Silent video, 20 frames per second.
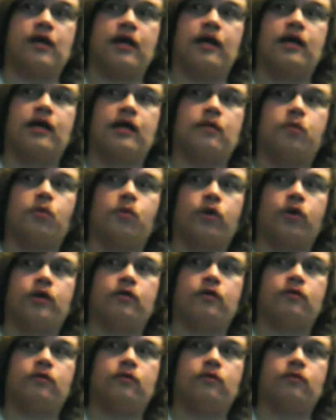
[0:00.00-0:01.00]
at any point.
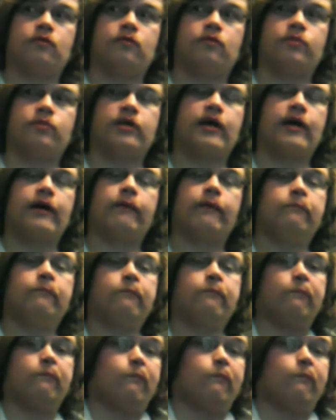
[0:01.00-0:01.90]
But yeah.